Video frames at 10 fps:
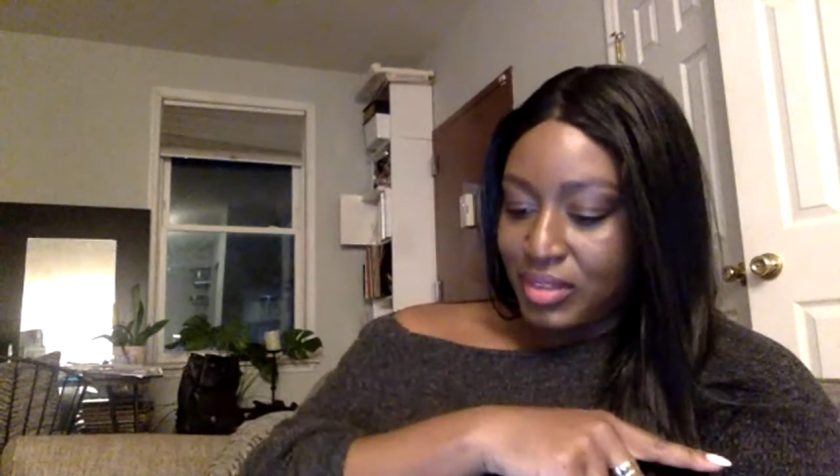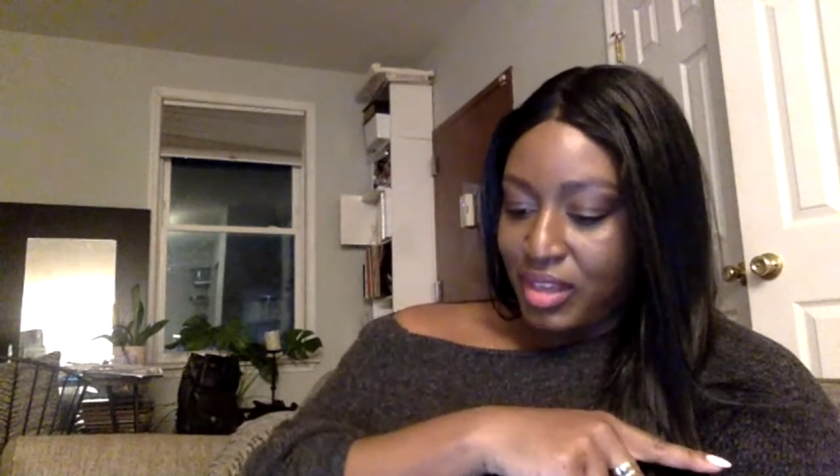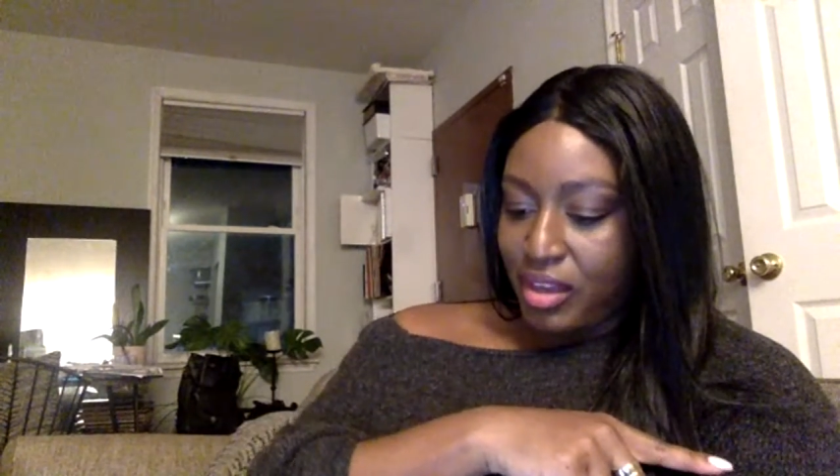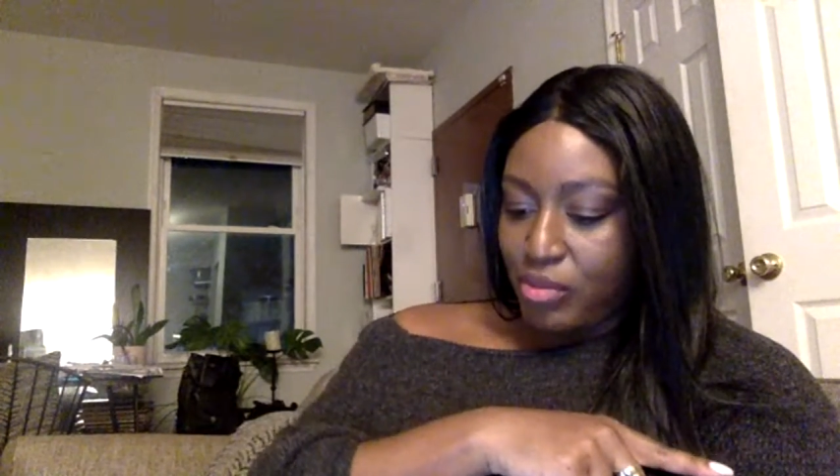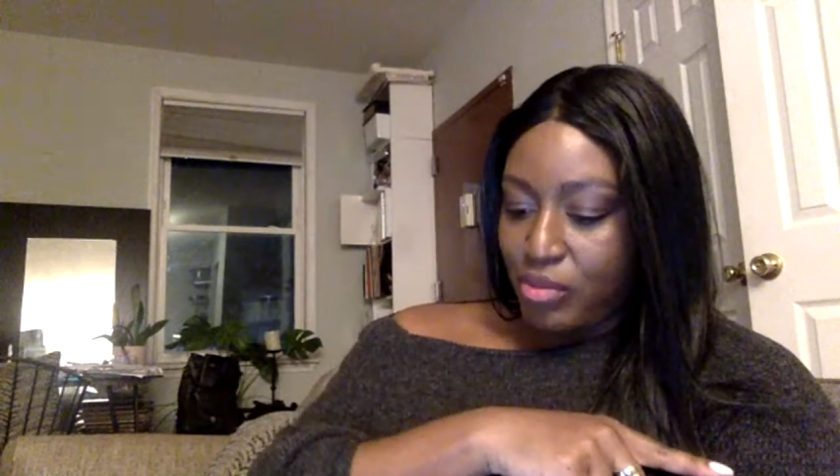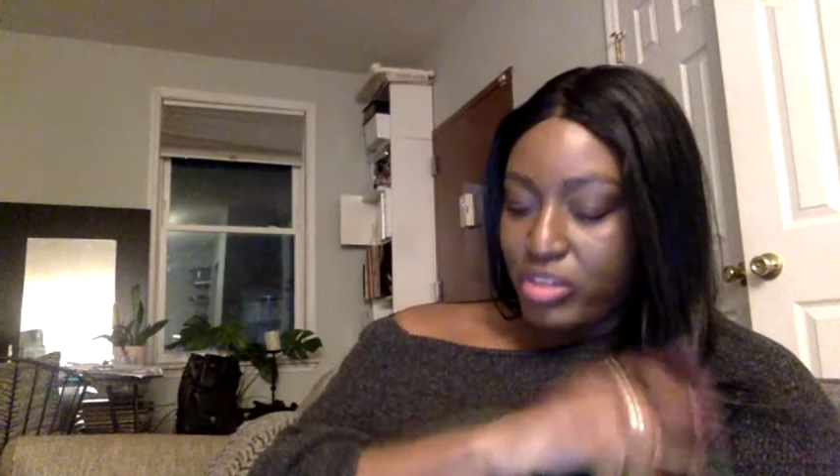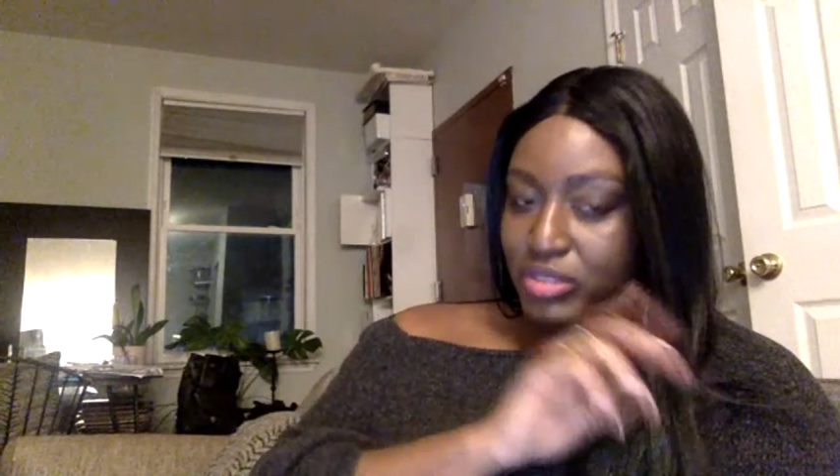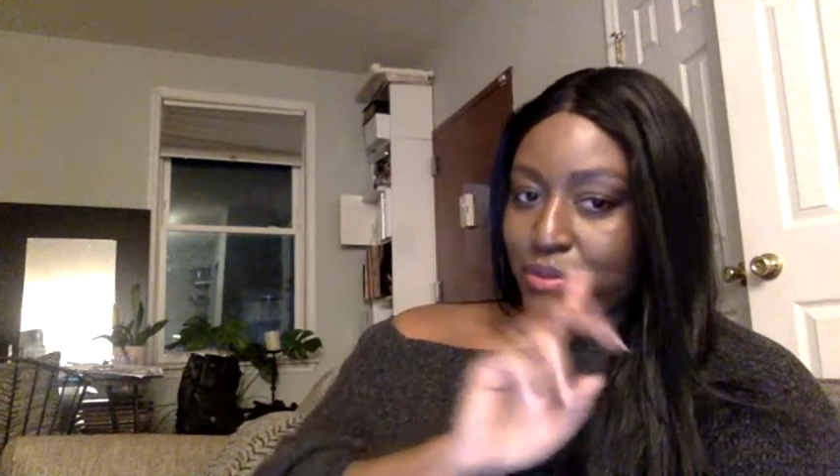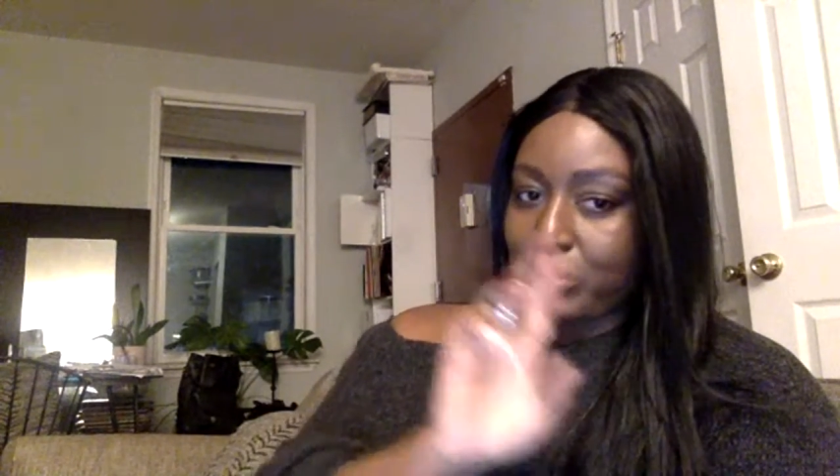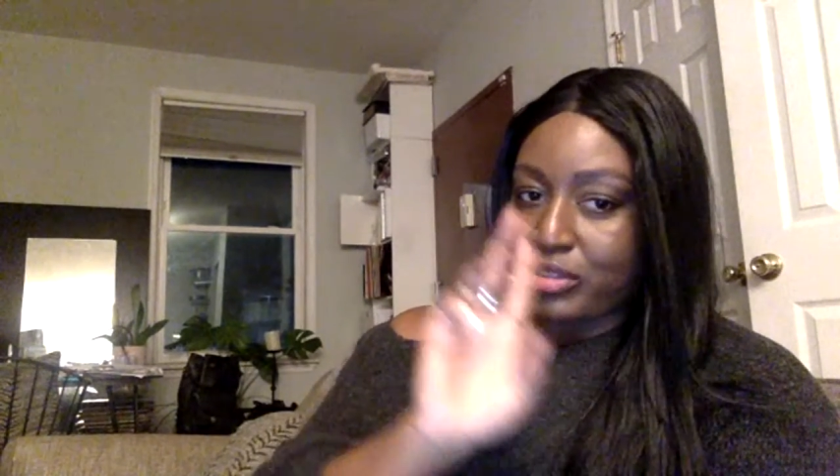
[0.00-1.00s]
and one is
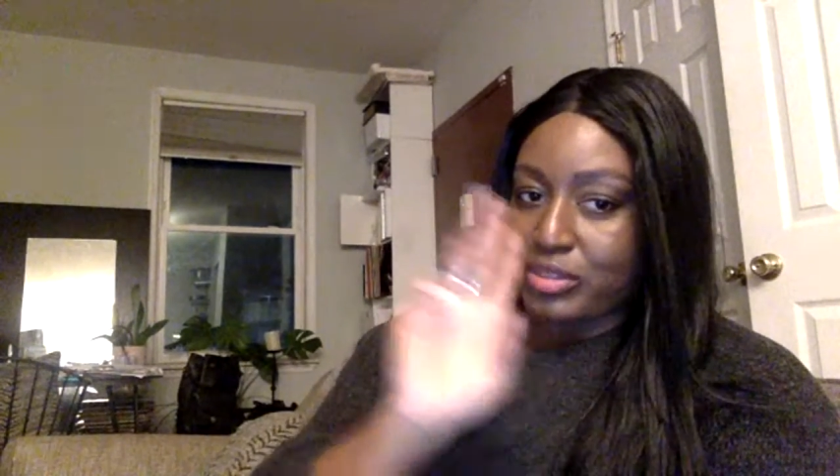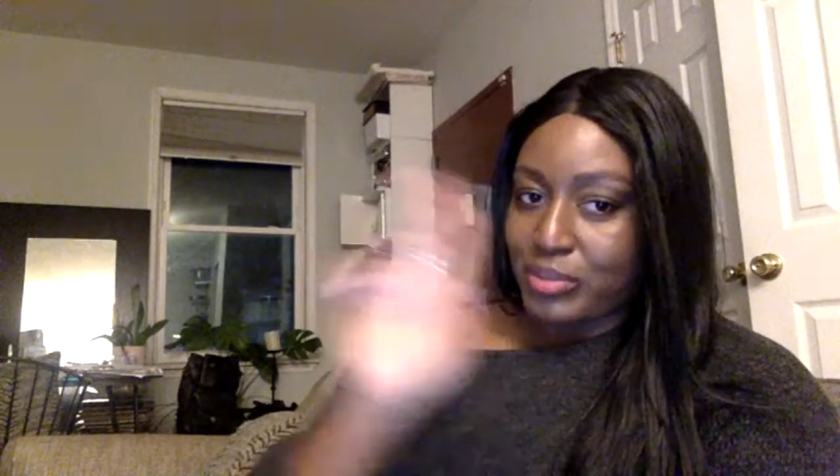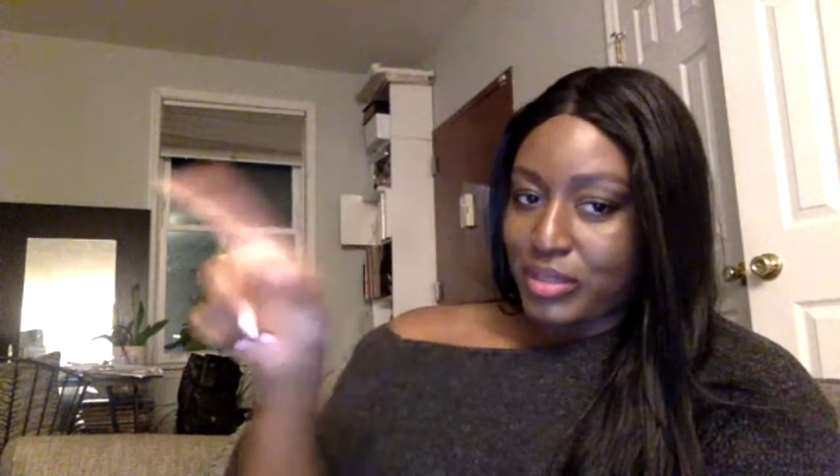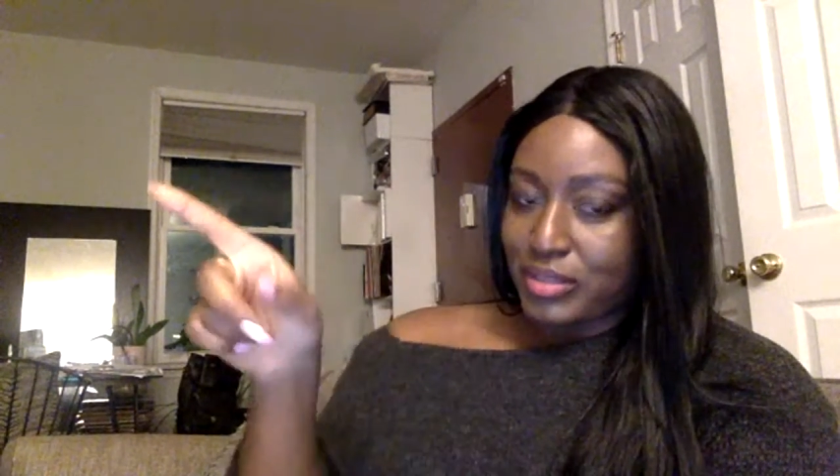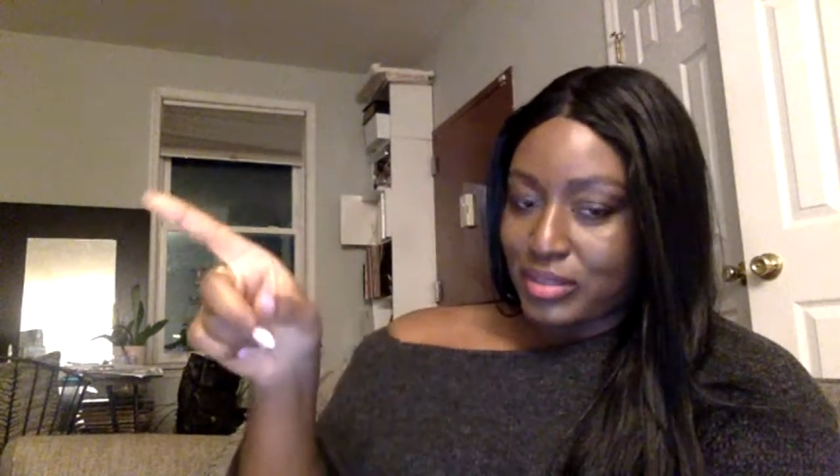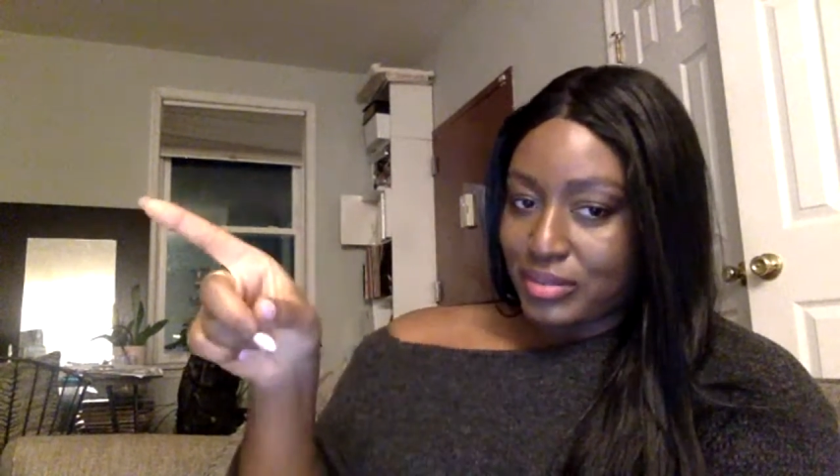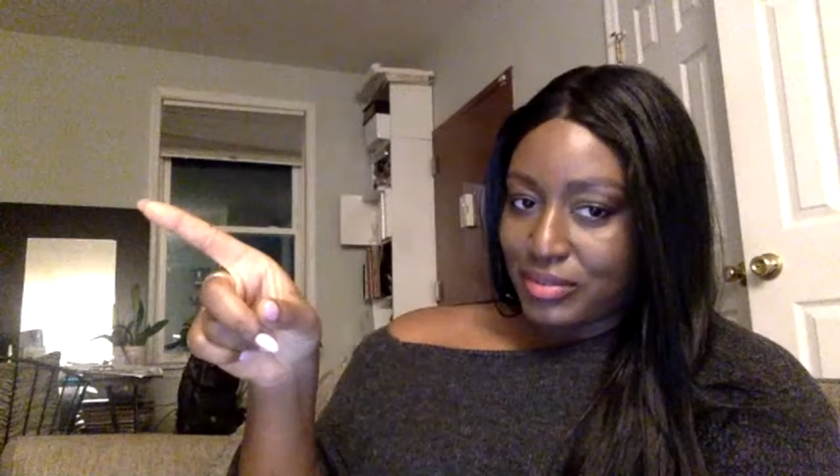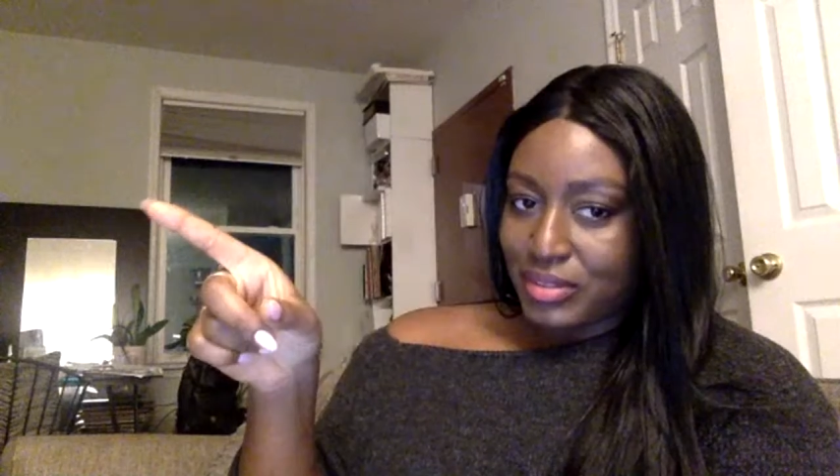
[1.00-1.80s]
perspective.